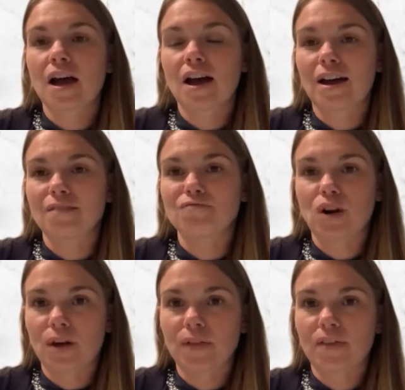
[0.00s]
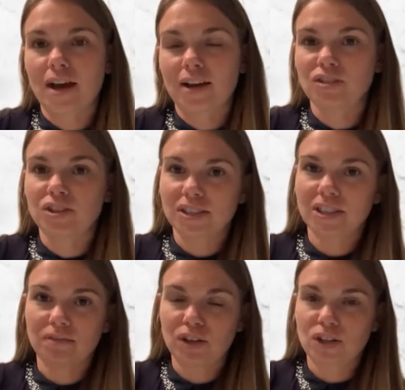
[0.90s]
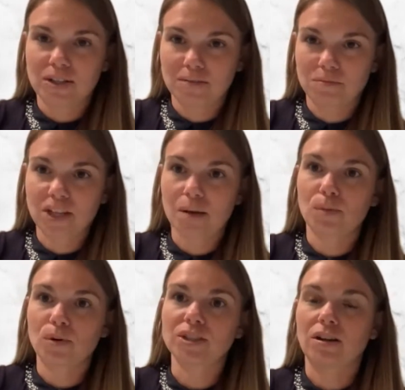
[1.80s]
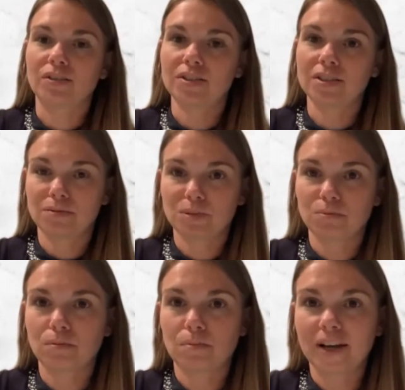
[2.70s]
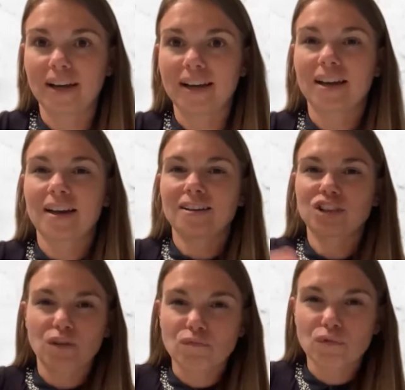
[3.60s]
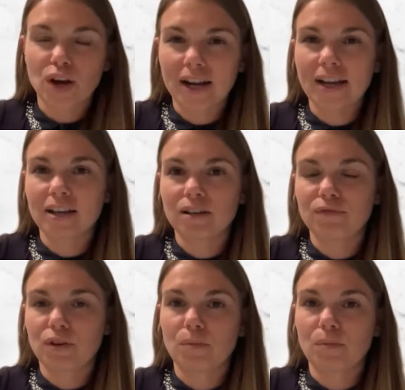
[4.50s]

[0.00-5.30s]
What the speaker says: rather than just giving you some tick box answers which probably don't really give you